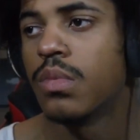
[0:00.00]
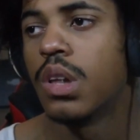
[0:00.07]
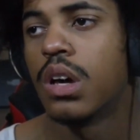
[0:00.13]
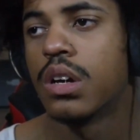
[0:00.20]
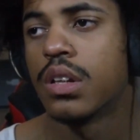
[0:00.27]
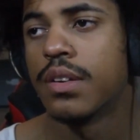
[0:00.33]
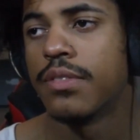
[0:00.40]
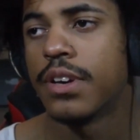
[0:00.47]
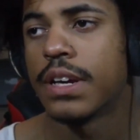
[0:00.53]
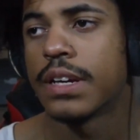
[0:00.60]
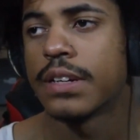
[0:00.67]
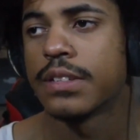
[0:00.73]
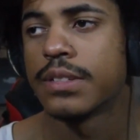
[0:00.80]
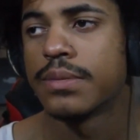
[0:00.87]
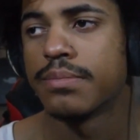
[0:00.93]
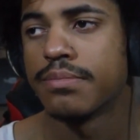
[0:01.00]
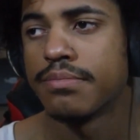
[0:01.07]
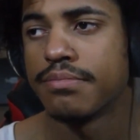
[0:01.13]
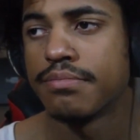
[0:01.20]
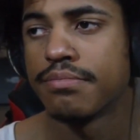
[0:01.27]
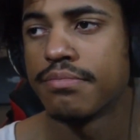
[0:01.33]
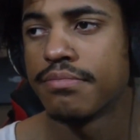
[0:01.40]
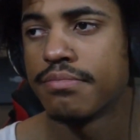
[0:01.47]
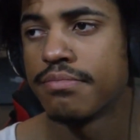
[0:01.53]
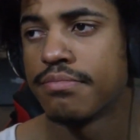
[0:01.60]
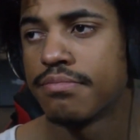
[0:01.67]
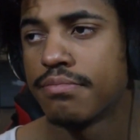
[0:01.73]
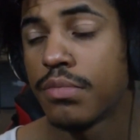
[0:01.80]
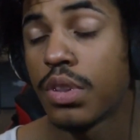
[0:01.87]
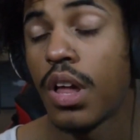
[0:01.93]
Long live X.
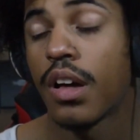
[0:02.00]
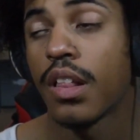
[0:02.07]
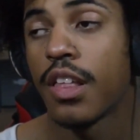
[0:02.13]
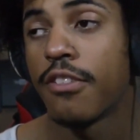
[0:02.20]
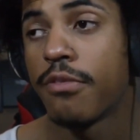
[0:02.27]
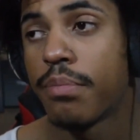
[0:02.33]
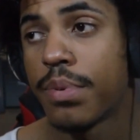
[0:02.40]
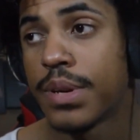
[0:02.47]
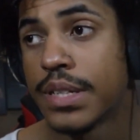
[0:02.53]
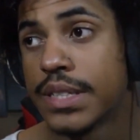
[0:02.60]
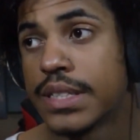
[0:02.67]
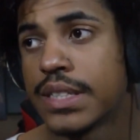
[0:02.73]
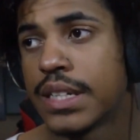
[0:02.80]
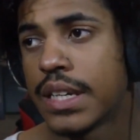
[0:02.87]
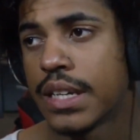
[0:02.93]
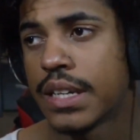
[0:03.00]
Long live Prince